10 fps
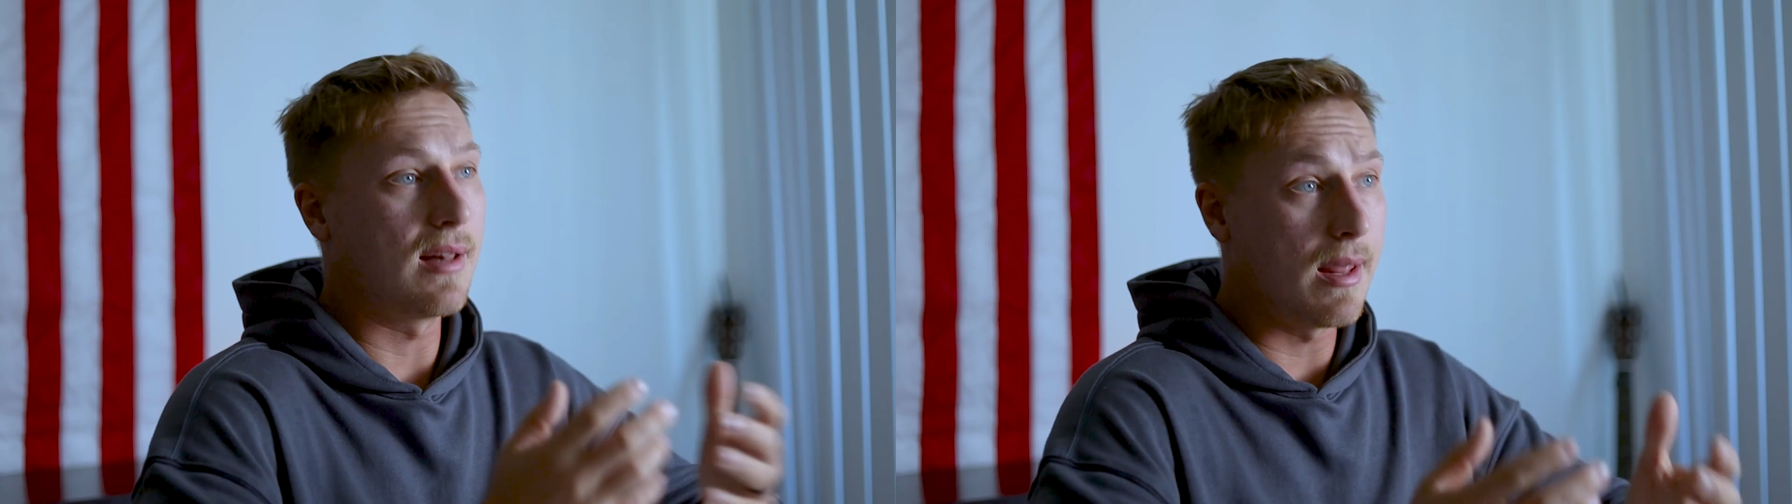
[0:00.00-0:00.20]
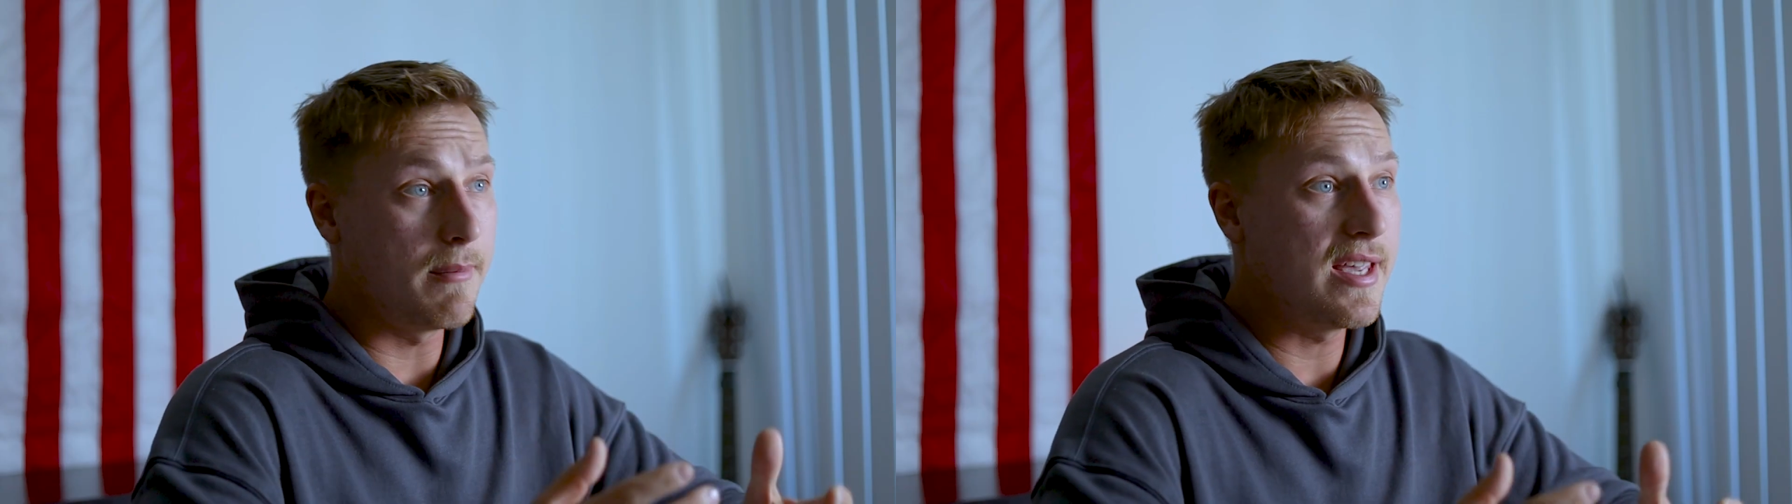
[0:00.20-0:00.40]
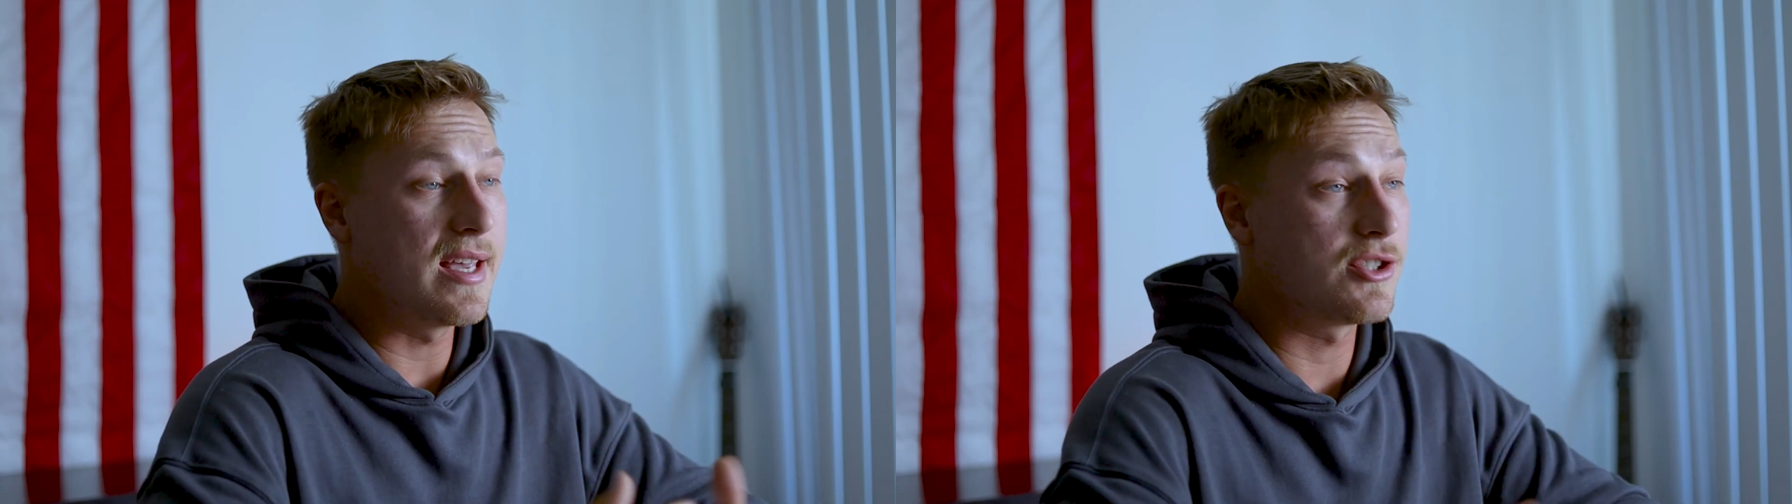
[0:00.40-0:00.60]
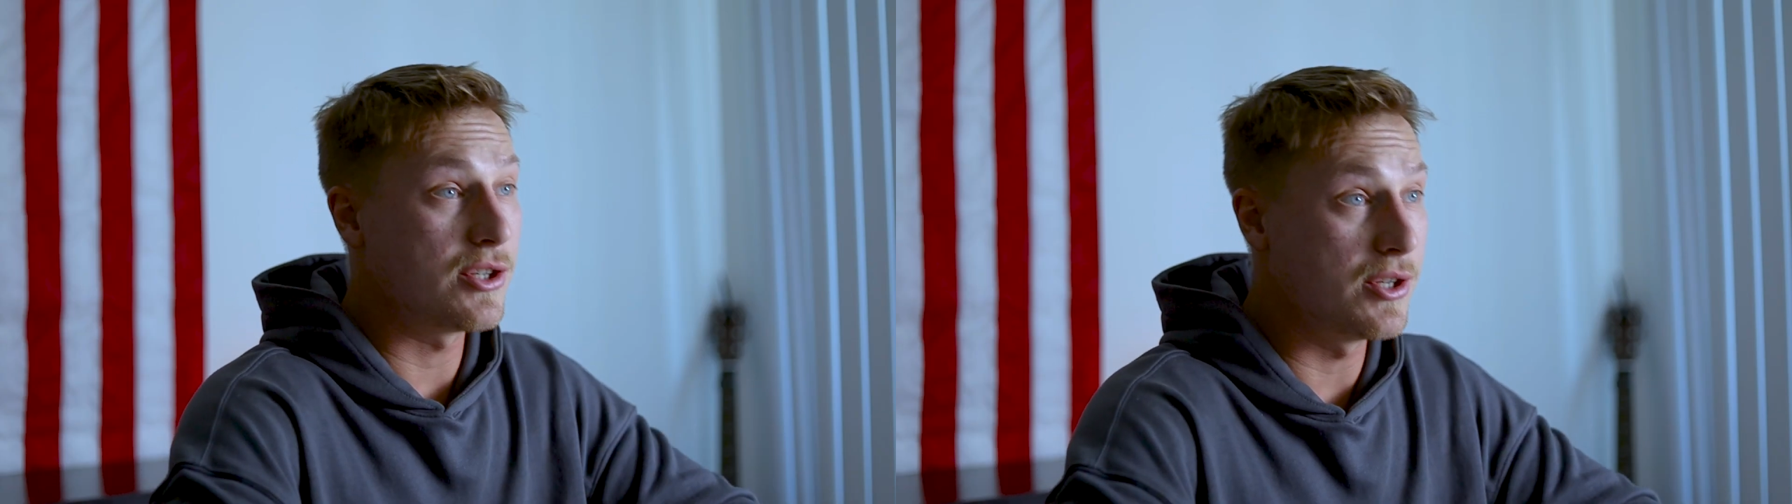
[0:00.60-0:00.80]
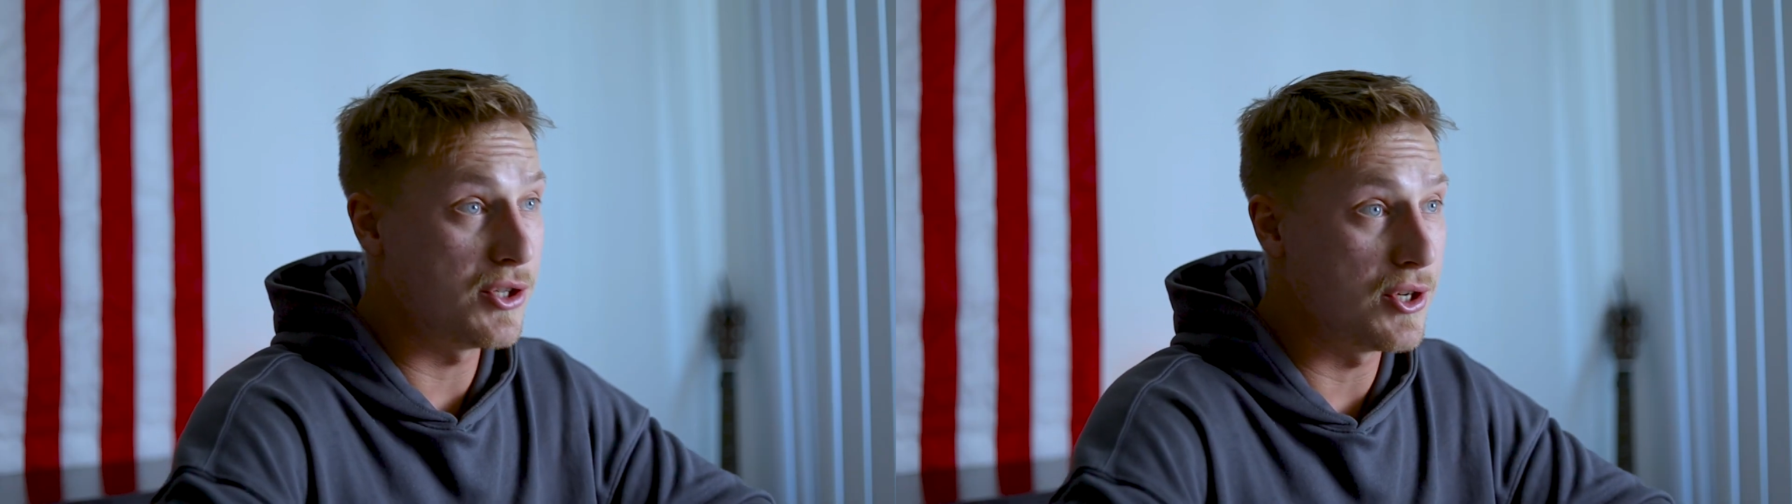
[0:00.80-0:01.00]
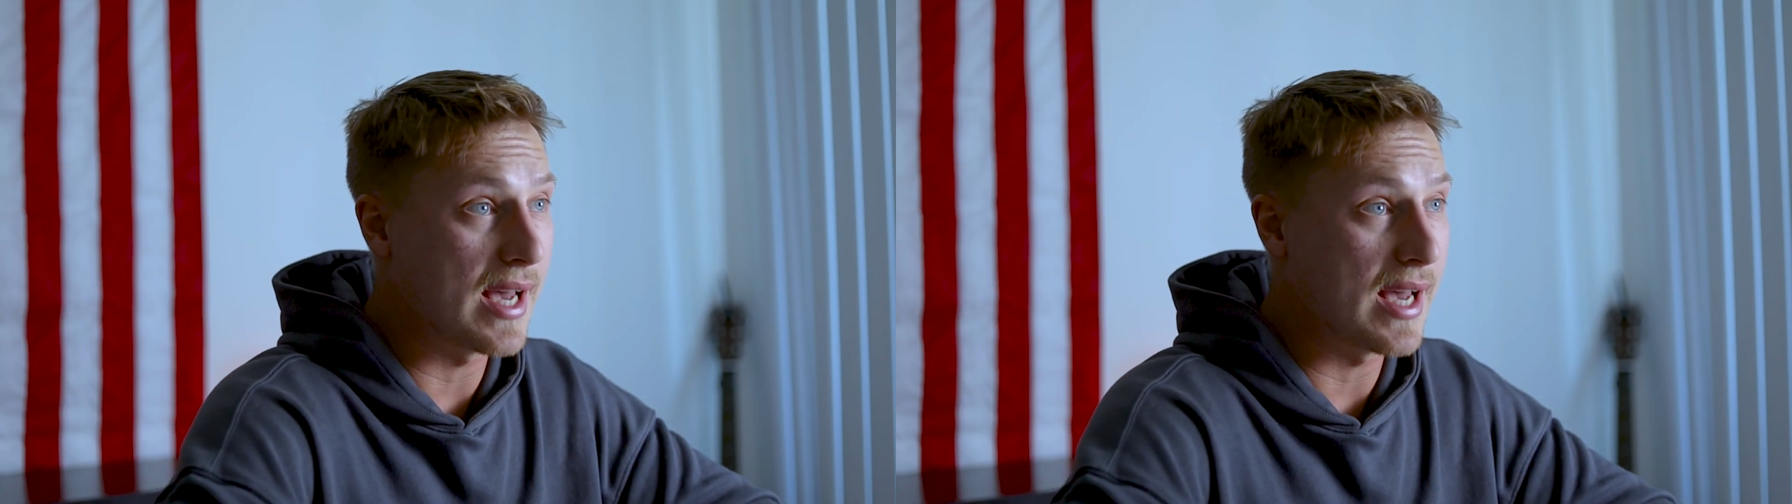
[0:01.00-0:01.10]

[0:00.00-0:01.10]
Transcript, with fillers: Now, let me introduce